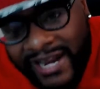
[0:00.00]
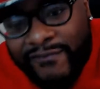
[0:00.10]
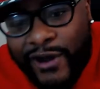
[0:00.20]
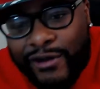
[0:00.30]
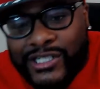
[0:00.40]

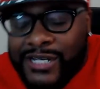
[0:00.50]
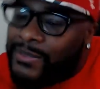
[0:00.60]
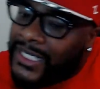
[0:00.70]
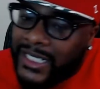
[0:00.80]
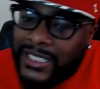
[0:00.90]
version,
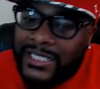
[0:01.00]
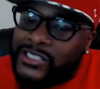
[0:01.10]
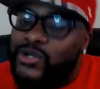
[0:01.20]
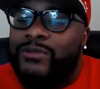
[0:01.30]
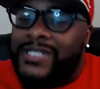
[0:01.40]
because you know
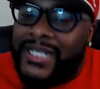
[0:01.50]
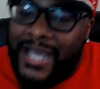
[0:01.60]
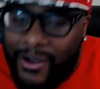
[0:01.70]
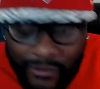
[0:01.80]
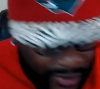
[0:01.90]
what I'm saying, I
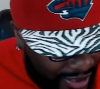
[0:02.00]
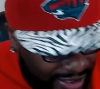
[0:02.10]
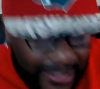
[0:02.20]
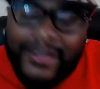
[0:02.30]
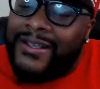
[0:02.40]
don't want to.
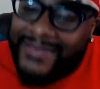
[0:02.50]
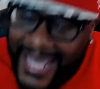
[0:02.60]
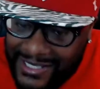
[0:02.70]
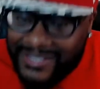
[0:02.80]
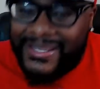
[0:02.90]

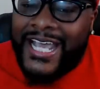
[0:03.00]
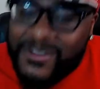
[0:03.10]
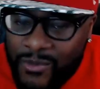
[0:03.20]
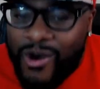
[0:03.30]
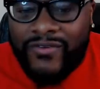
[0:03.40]
That's
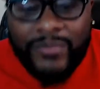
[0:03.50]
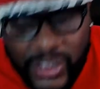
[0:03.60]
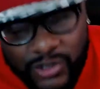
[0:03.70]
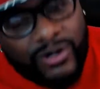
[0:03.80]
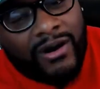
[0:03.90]
more of a
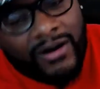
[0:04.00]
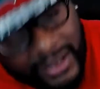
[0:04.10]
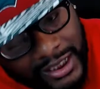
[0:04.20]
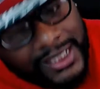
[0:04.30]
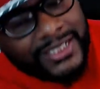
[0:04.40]
mature
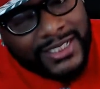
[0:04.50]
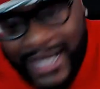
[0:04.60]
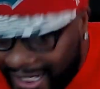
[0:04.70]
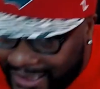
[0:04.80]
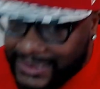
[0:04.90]
audience, and I
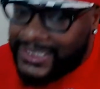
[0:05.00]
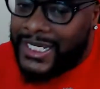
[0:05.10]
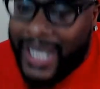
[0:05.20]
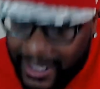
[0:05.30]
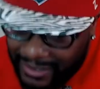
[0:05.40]
can get
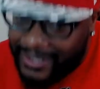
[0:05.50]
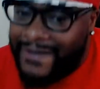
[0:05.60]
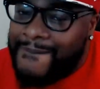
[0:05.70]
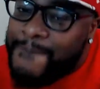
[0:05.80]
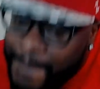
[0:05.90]

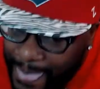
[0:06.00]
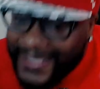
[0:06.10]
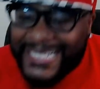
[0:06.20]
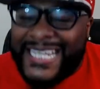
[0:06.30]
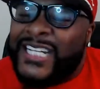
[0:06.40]

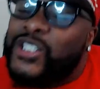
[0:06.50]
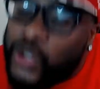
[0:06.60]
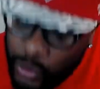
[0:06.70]
into